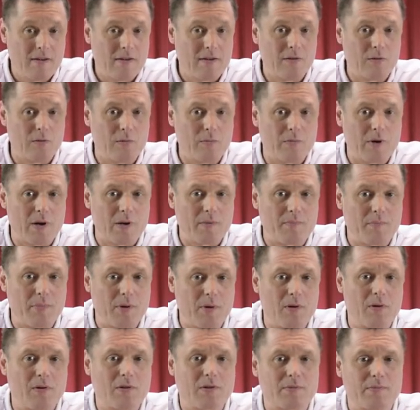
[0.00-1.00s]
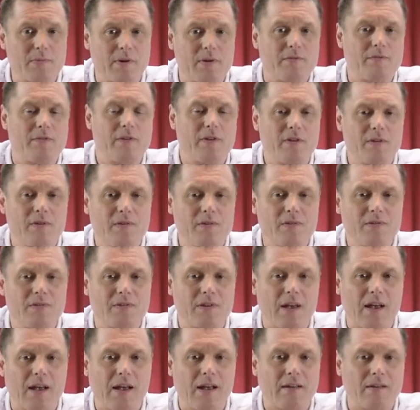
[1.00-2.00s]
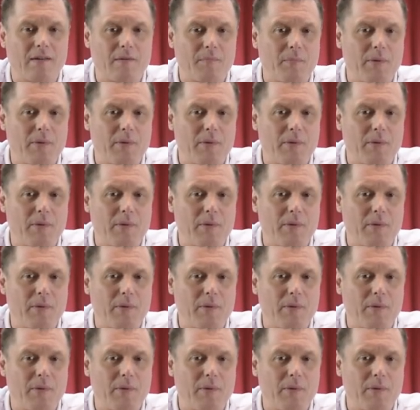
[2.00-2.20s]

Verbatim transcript: In all my blogs, my views and